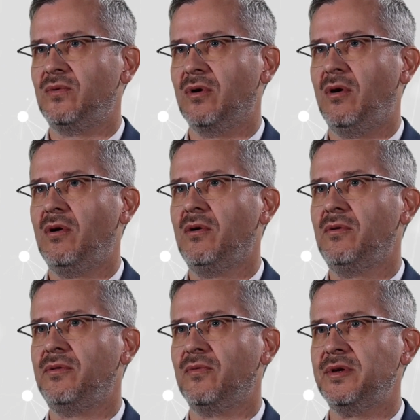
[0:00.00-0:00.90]
where
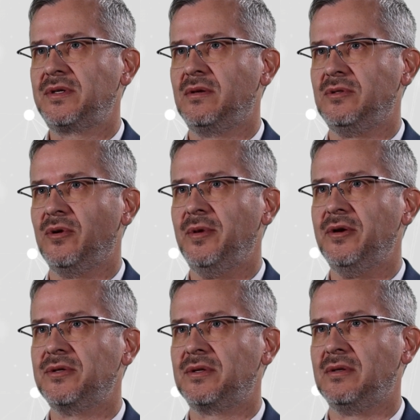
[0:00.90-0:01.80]
all the risk
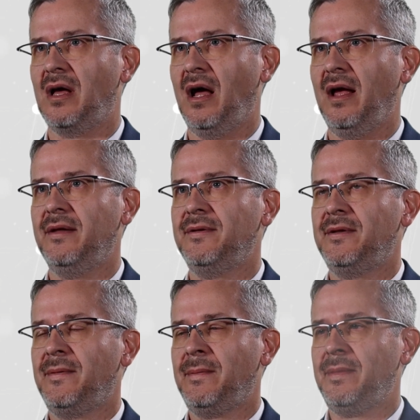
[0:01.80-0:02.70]
contributors lie?
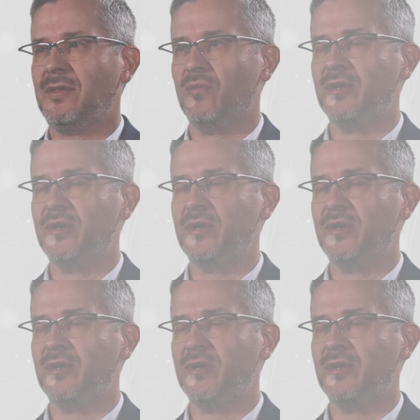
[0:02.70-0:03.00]
The